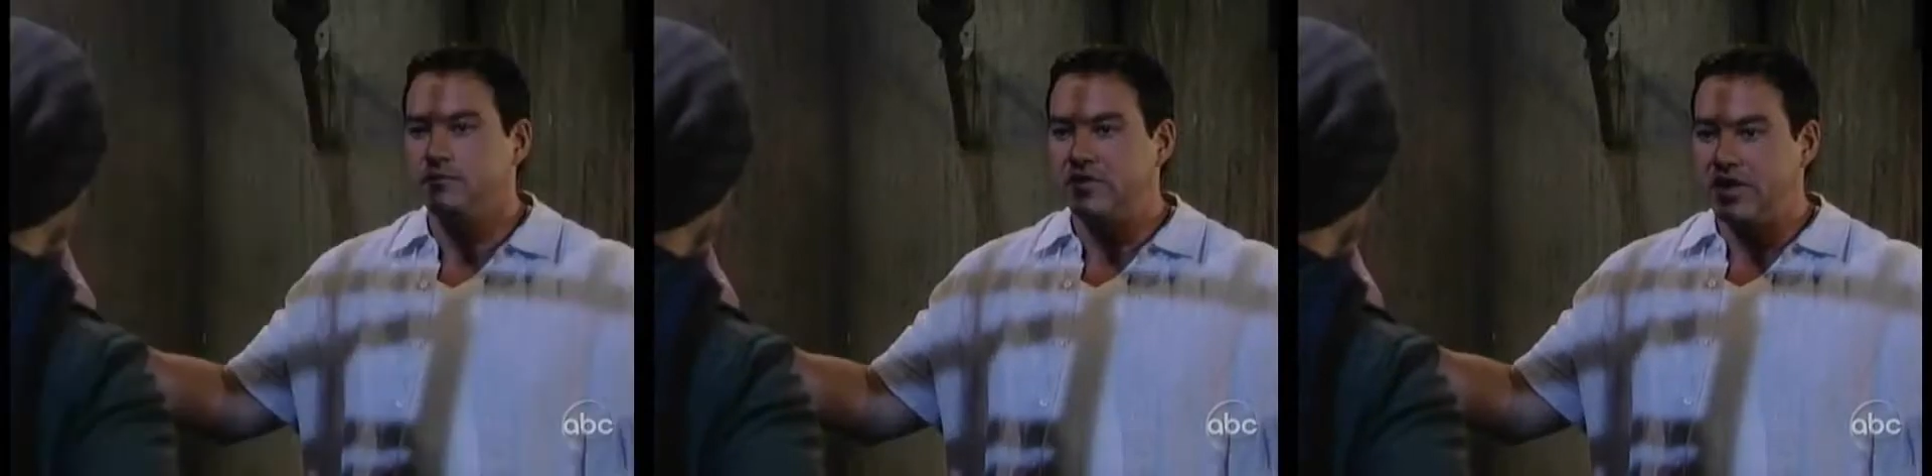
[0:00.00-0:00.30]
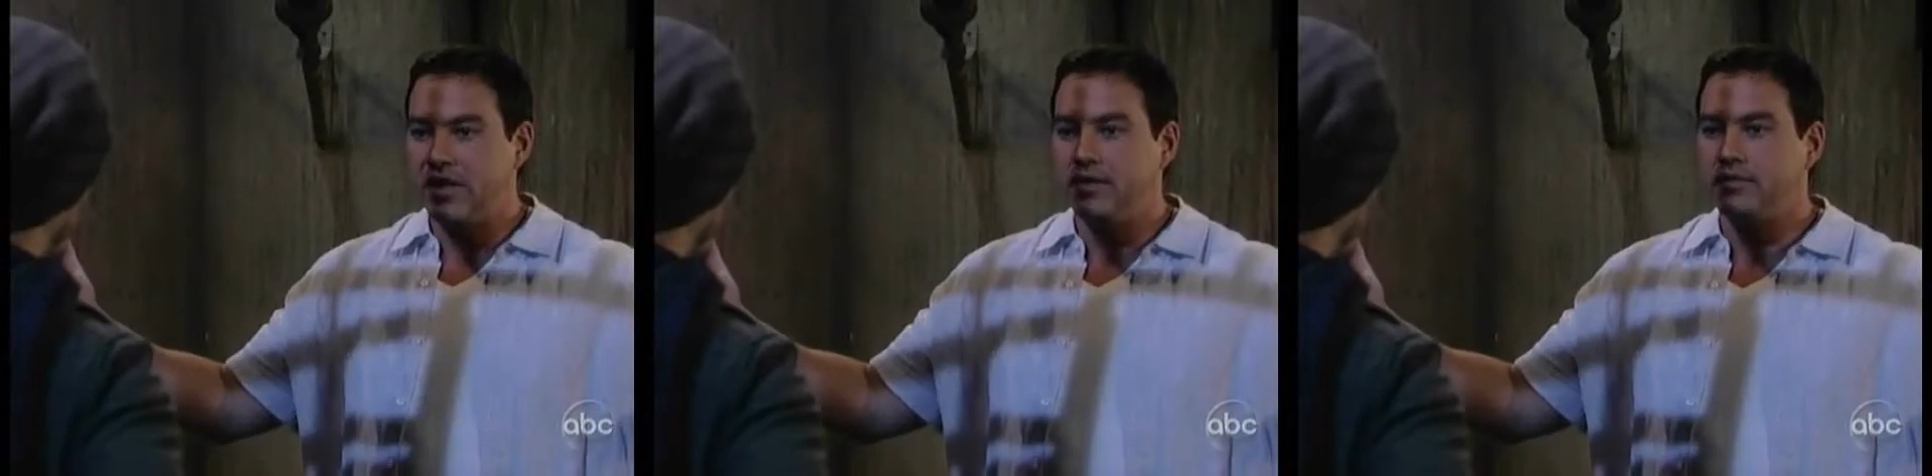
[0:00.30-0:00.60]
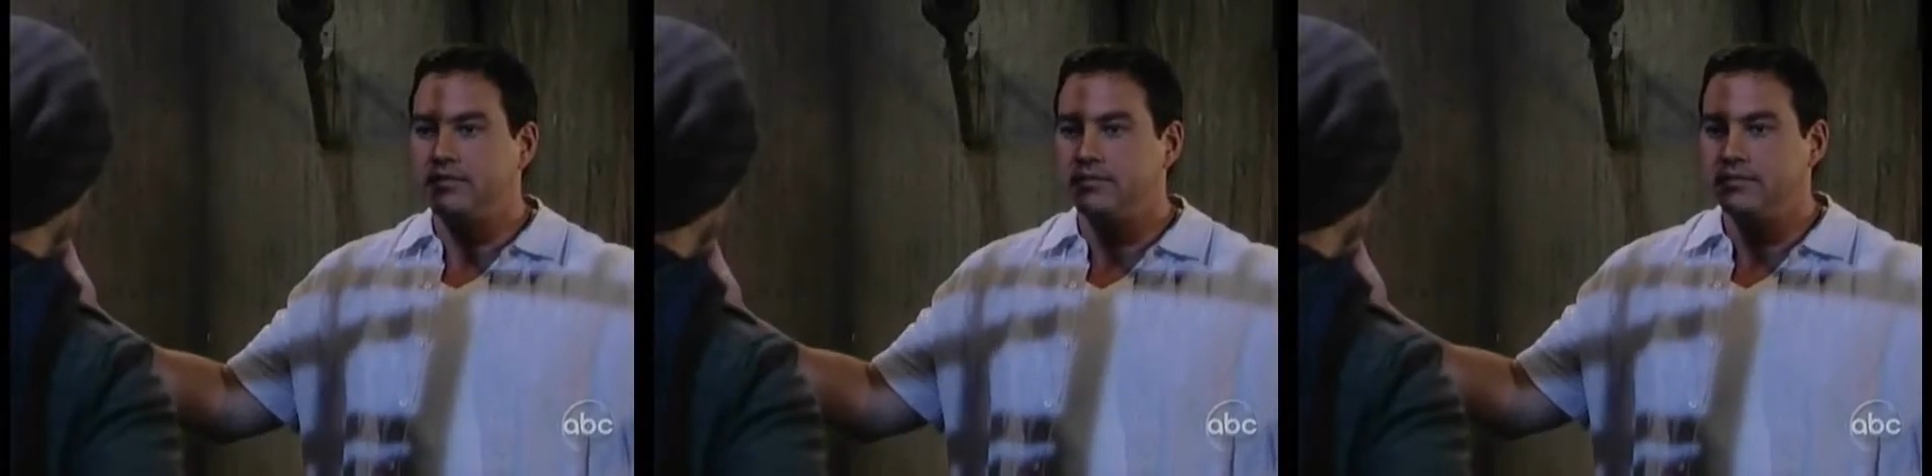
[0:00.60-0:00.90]

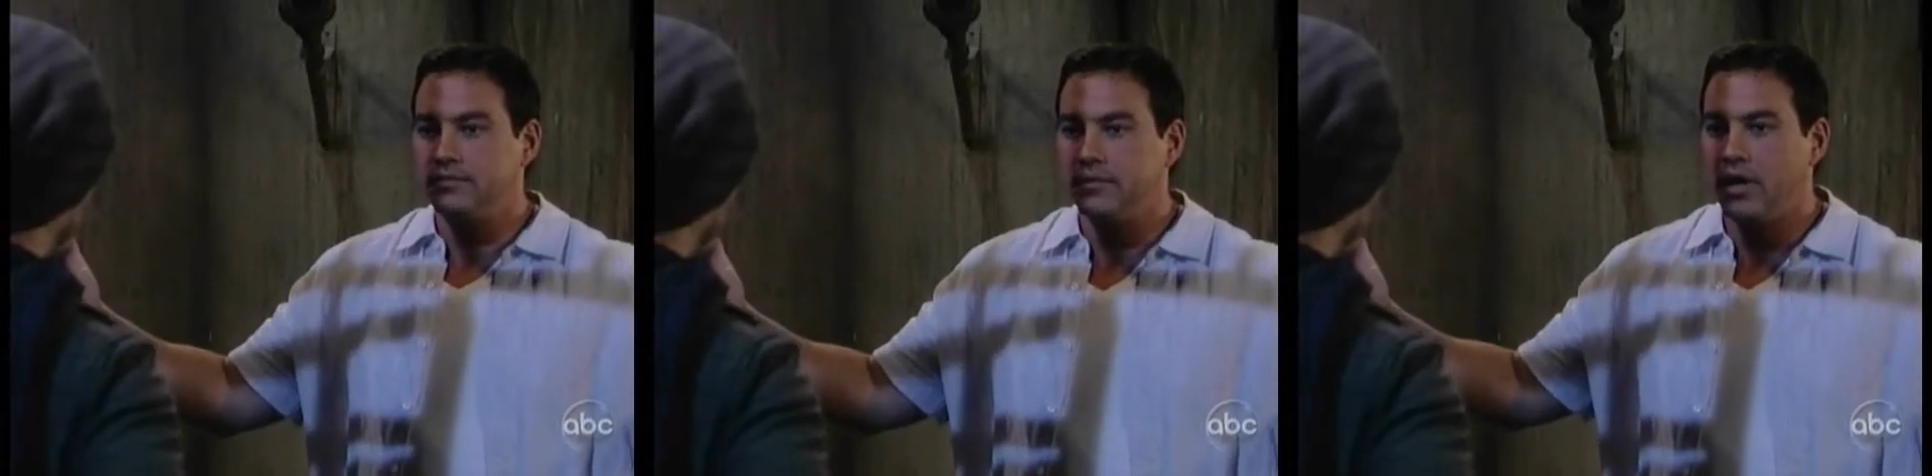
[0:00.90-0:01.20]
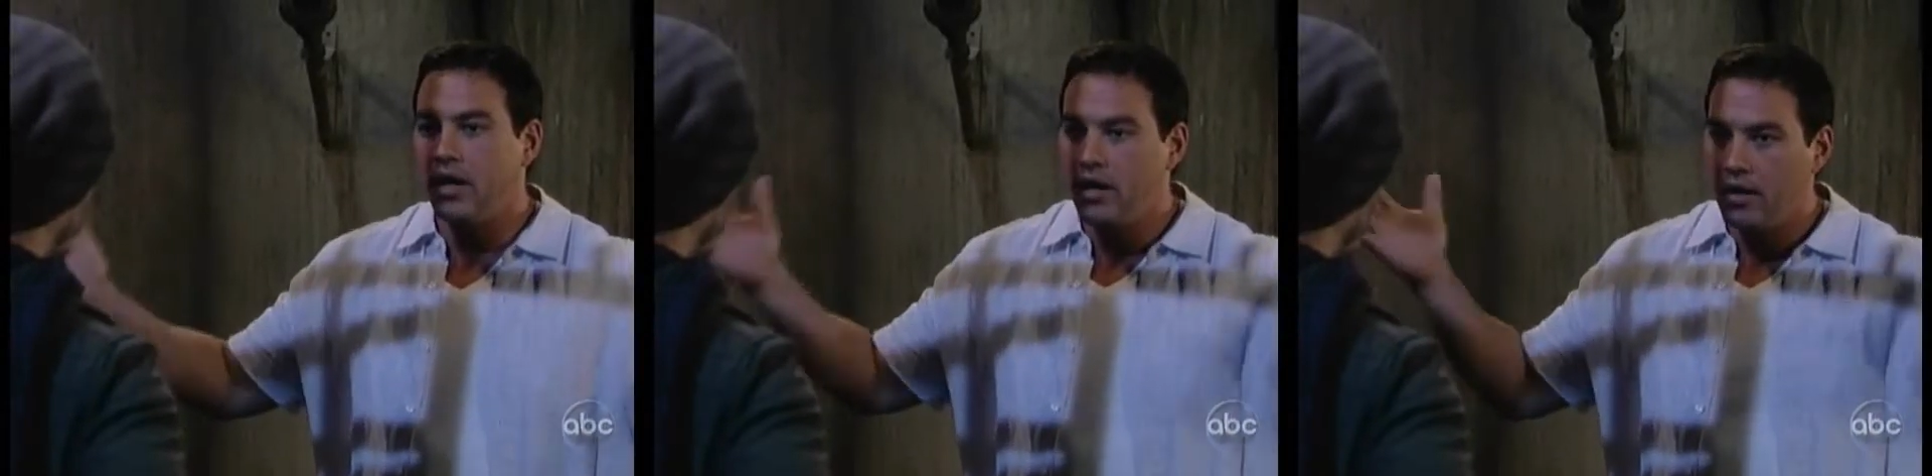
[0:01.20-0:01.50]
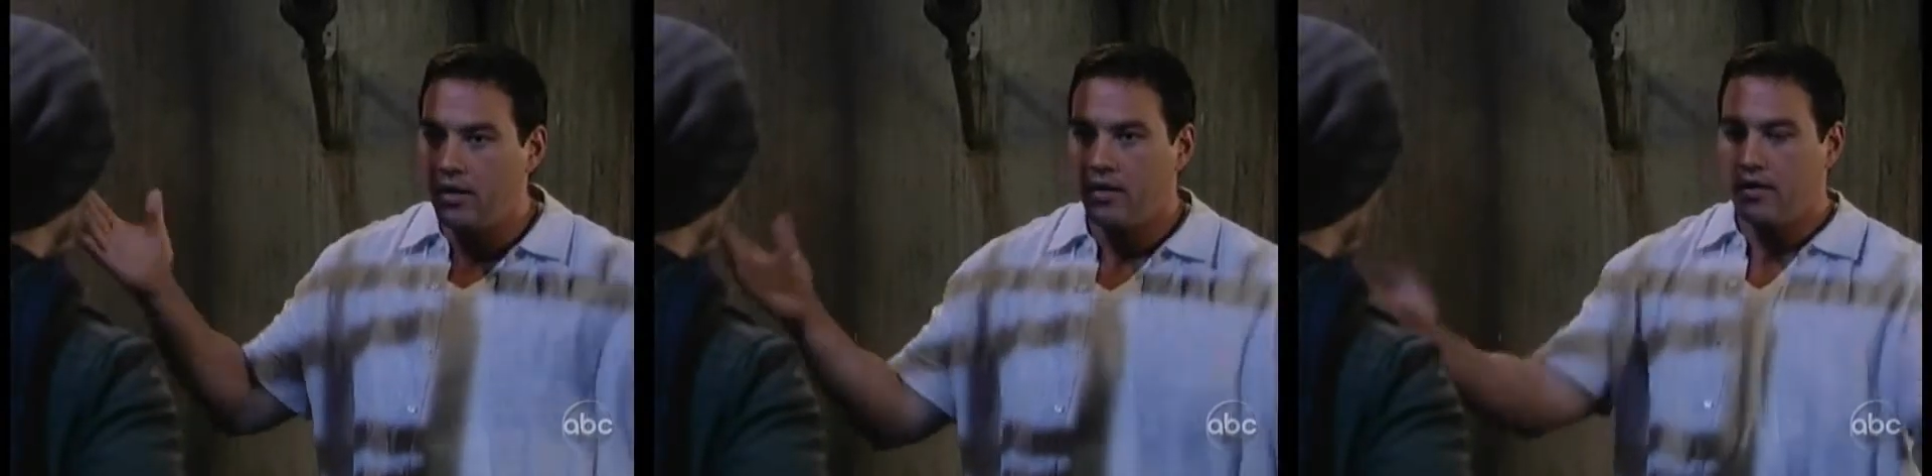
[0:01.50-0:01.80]
See?
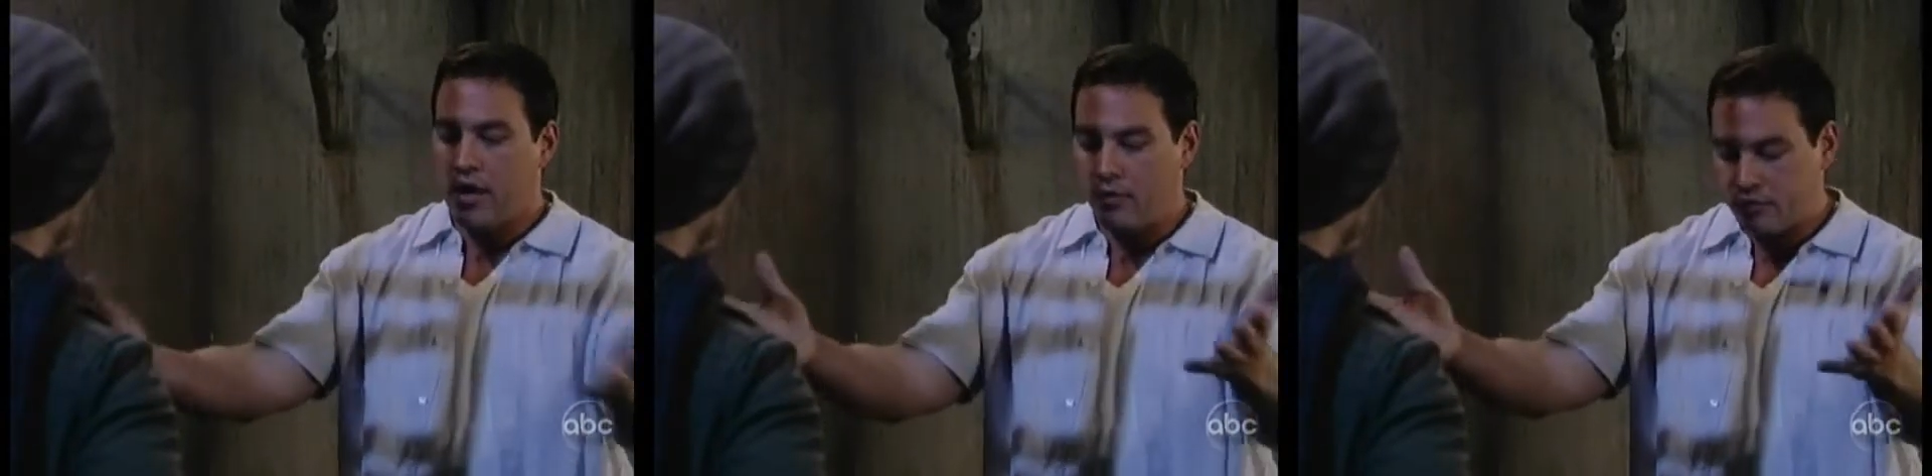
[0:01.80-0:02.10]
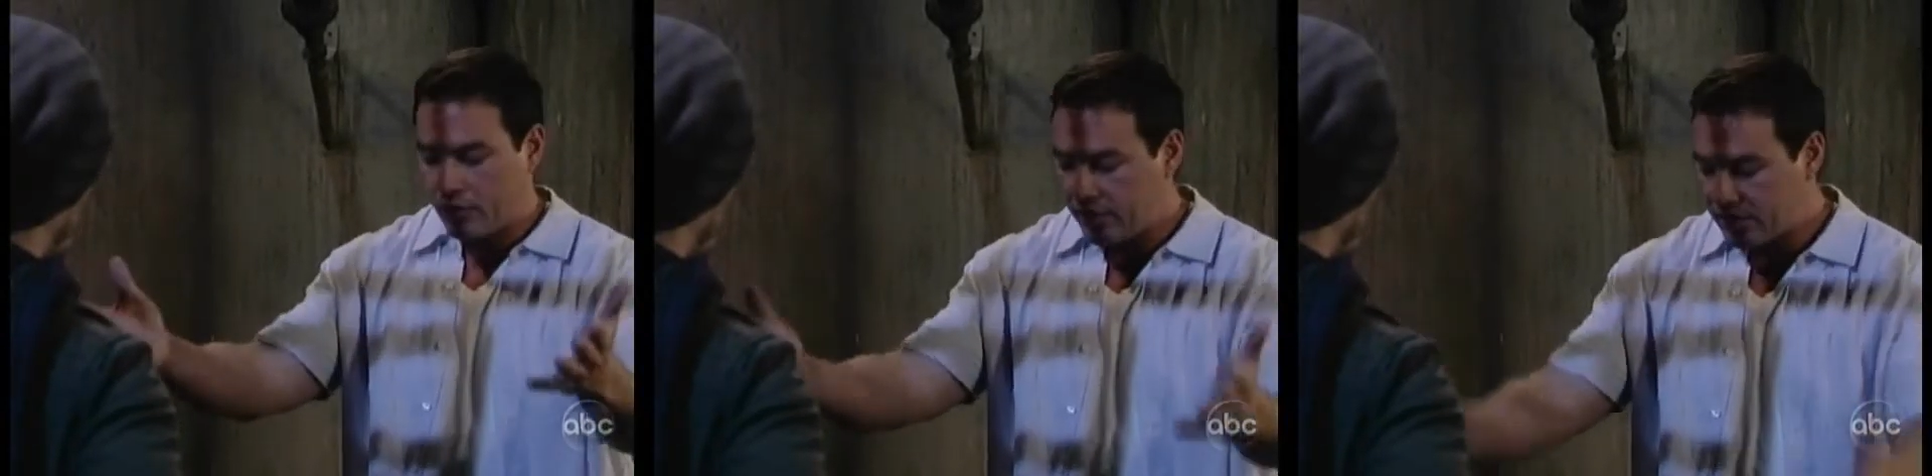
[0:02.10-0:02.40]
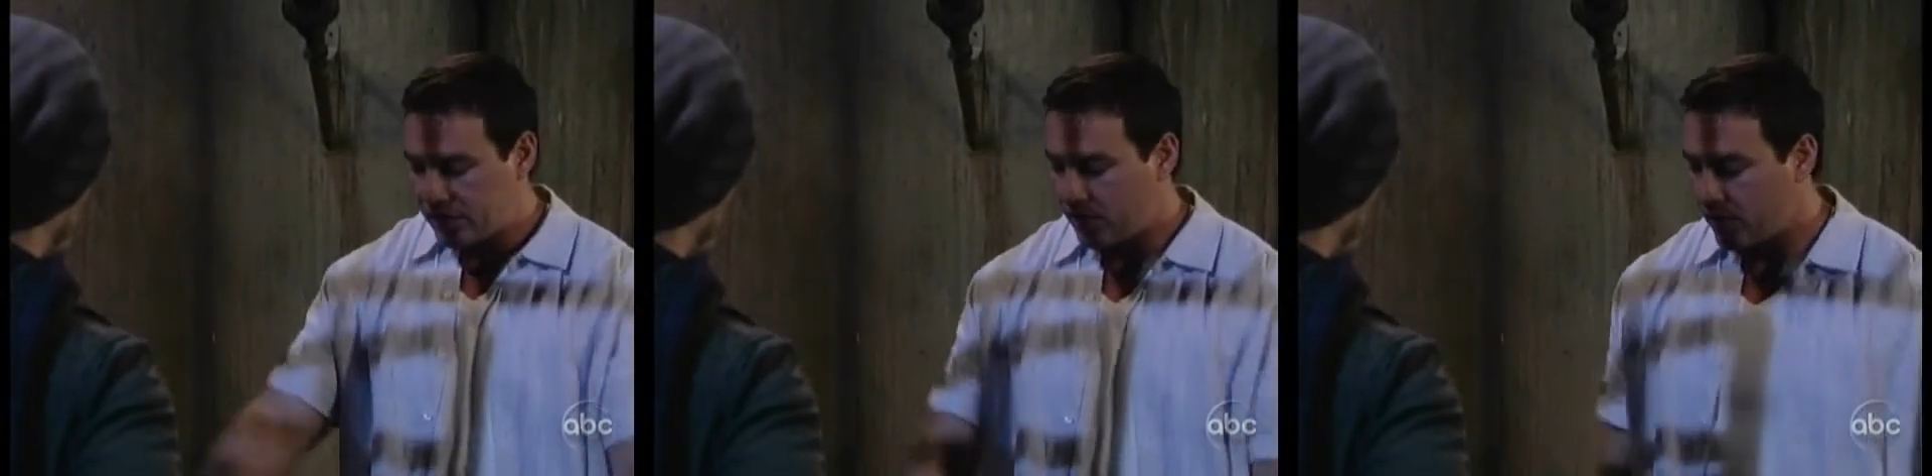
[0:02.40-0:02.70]
I was
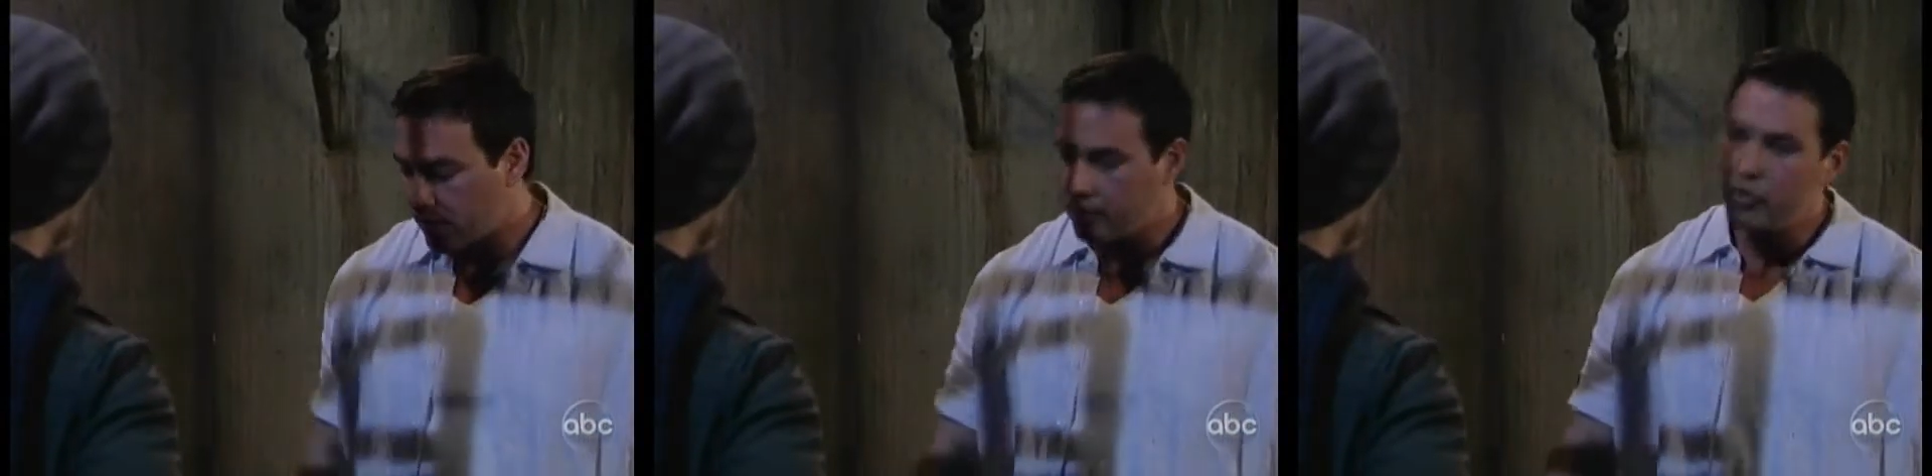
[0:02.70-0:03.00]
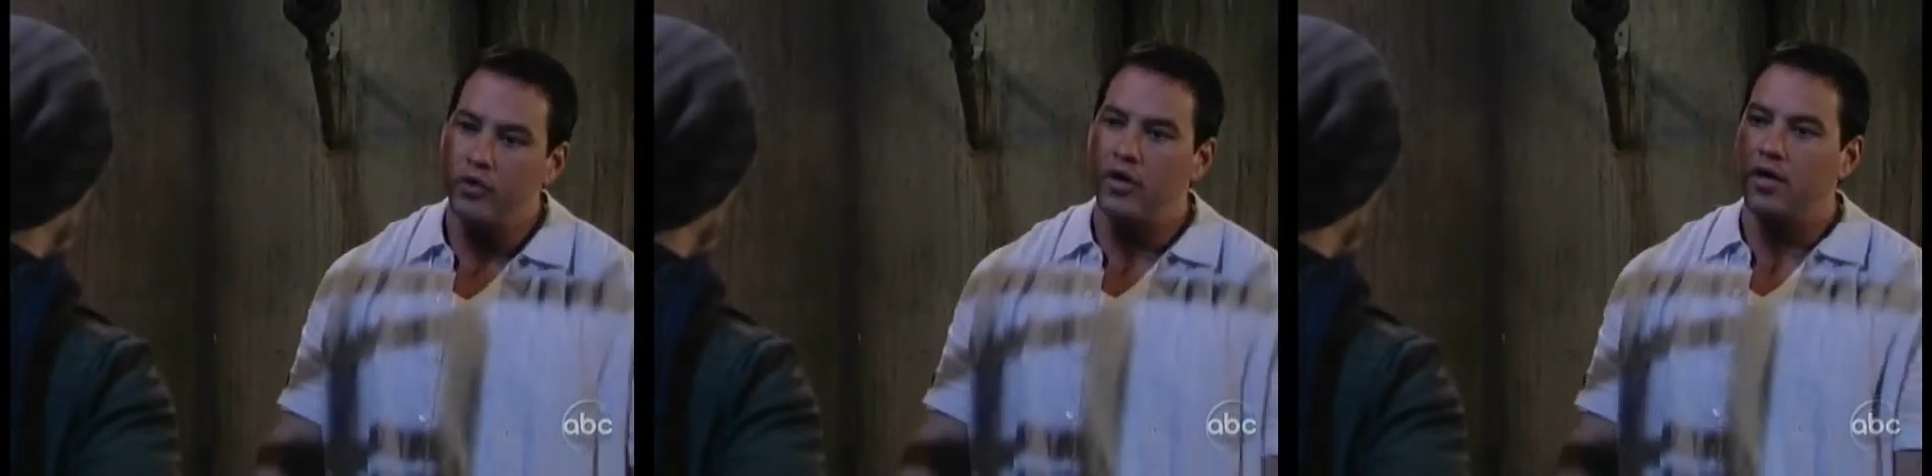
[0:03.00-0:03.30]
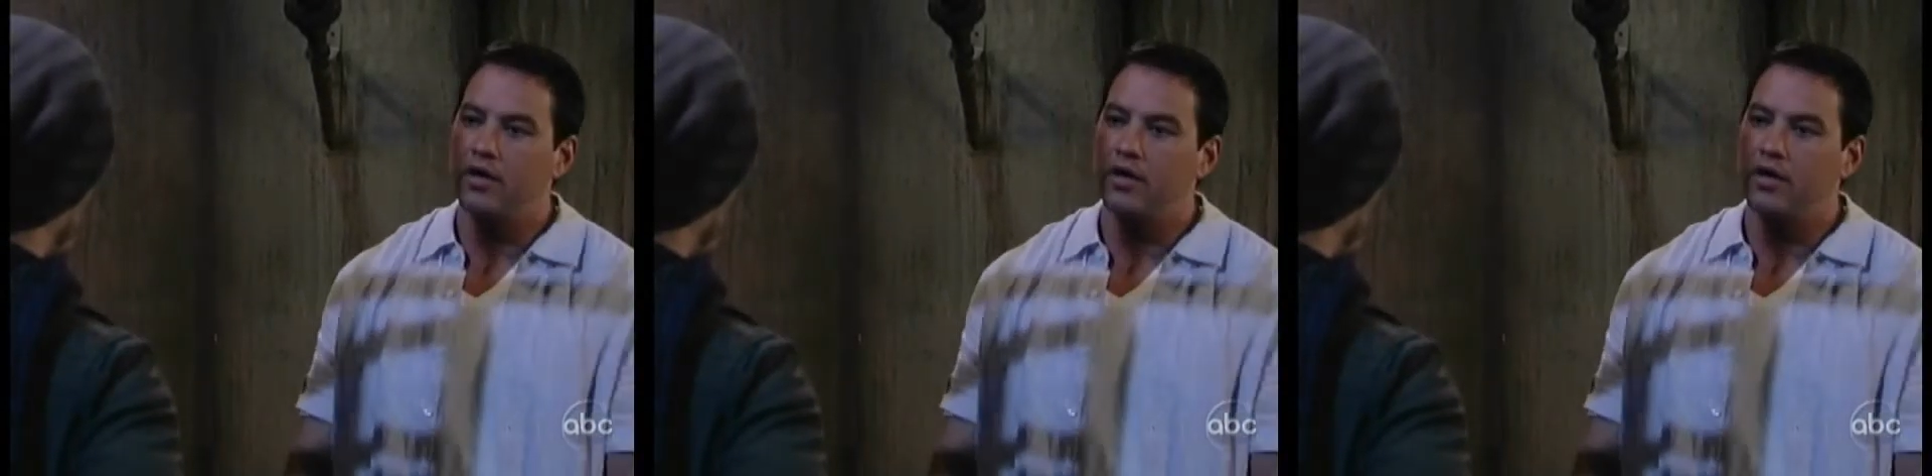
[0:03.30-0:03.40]
releasing Luke